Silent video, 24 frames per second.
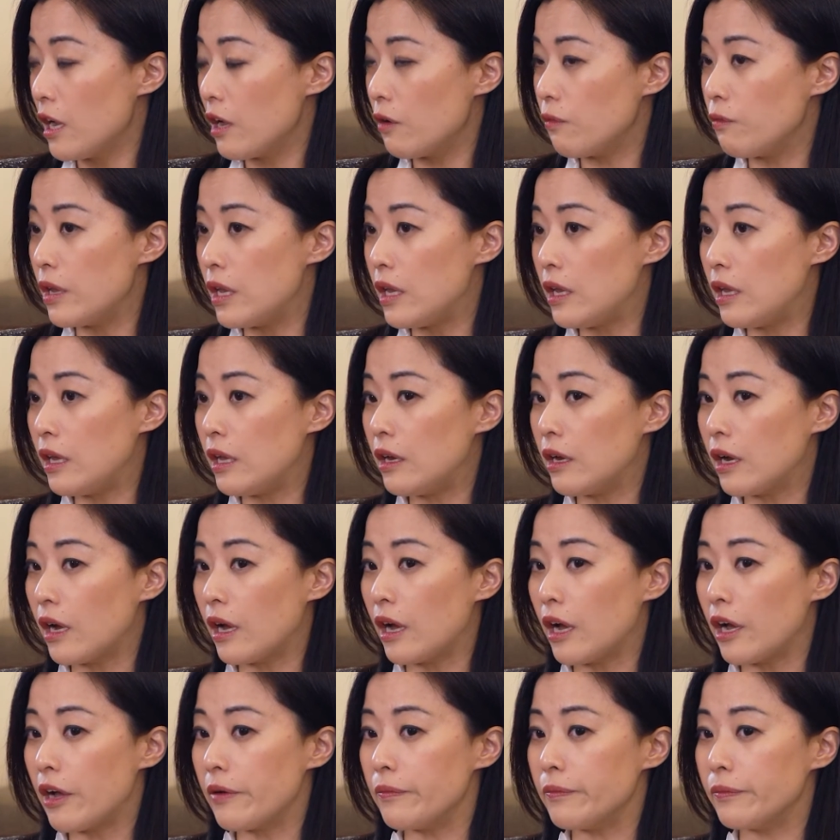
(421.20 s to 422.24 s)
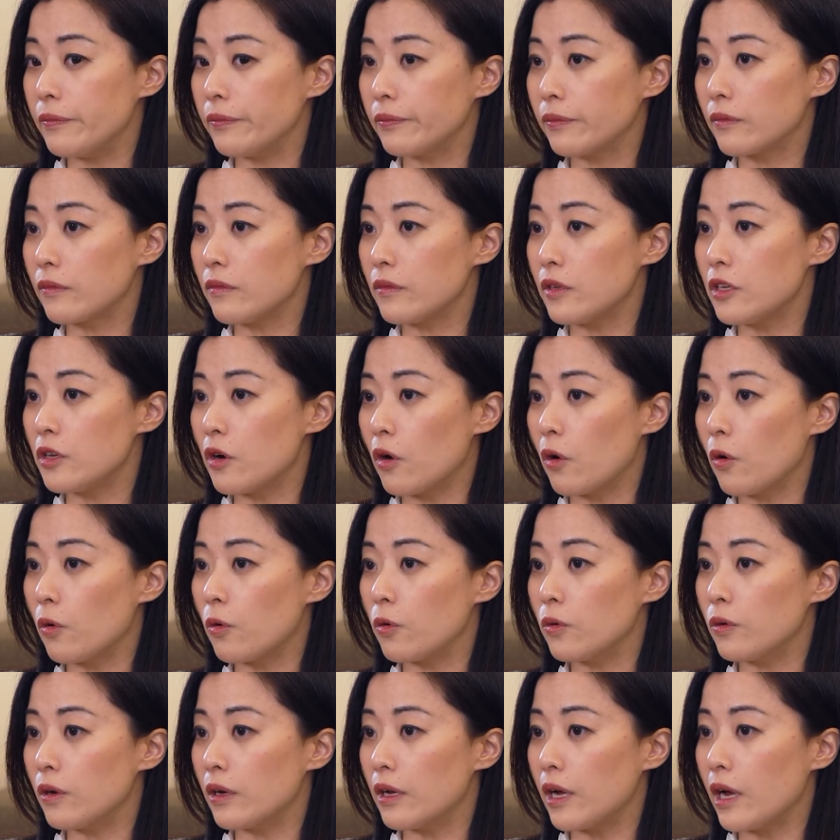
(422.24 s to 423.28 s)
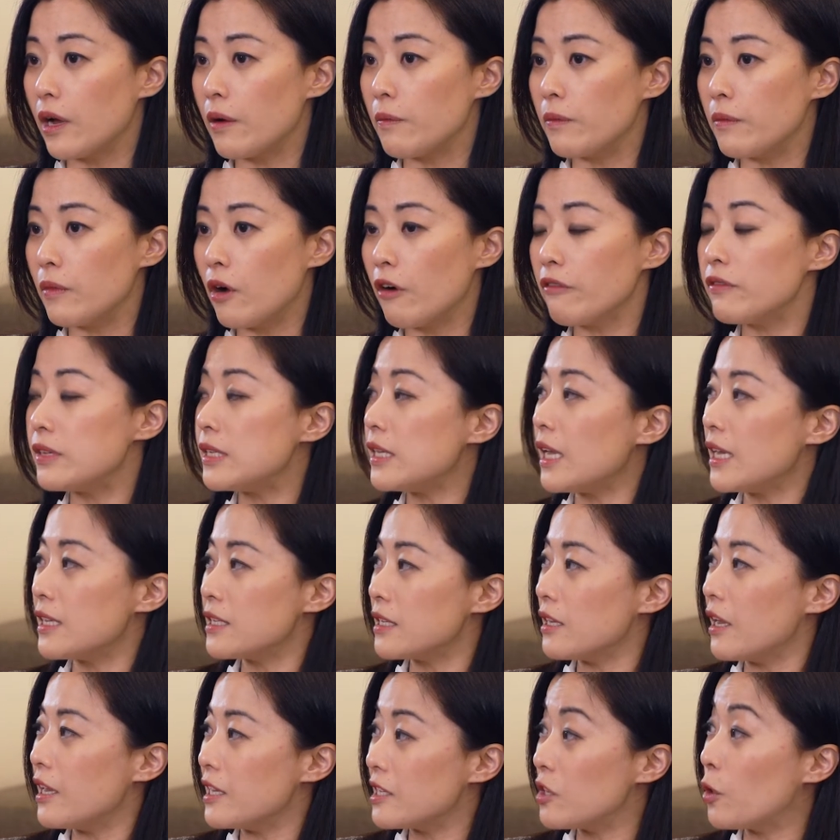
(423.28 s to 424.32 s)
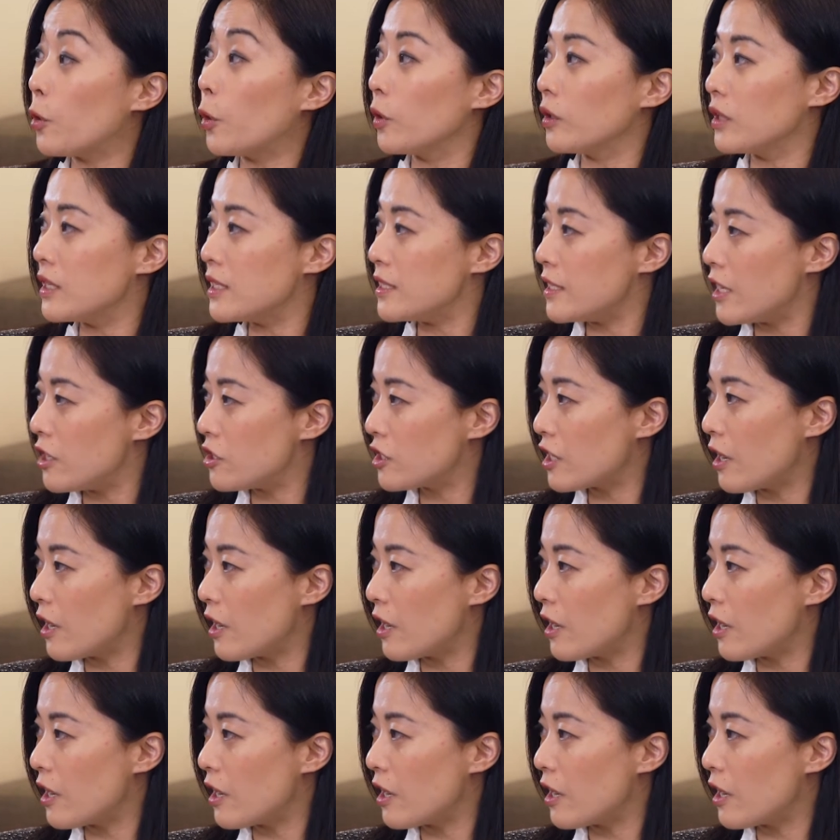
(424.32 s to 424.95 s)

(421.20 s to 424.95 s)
We, obviously as an early stage